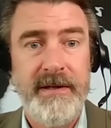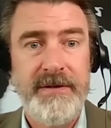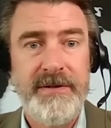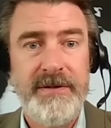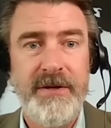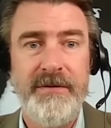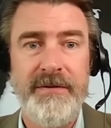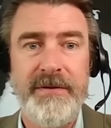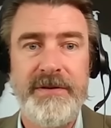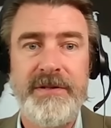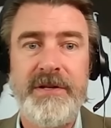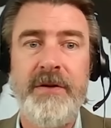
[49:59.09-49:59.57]

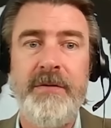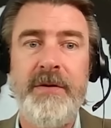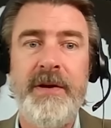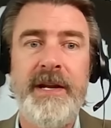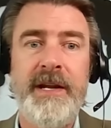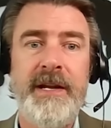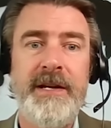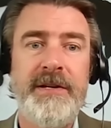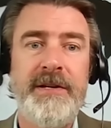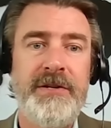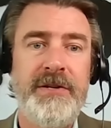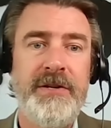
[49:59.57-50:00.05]
So if it's going
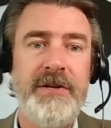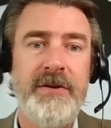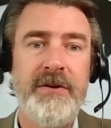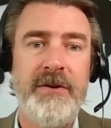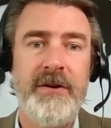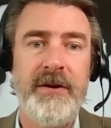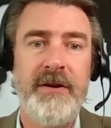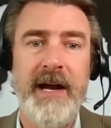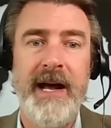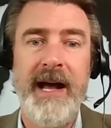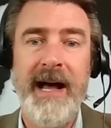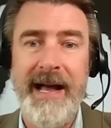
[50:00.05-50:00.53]
into
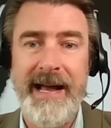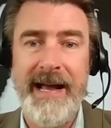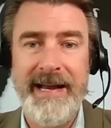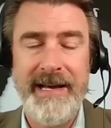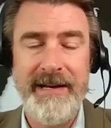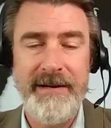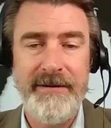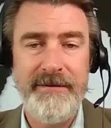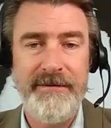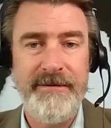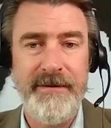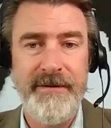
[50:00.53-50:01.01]
your a
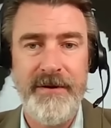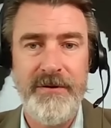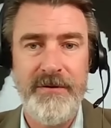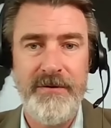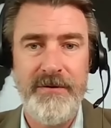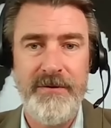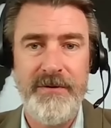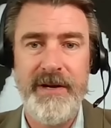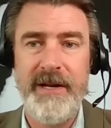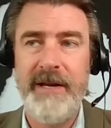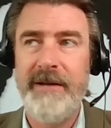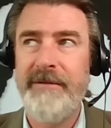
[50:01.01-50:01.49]
high-end
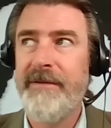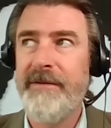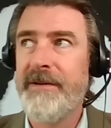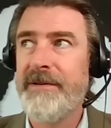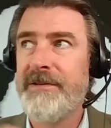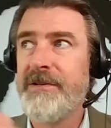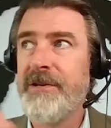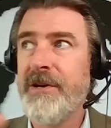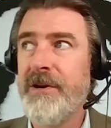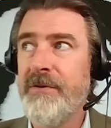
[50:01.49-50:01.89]
phone, if it is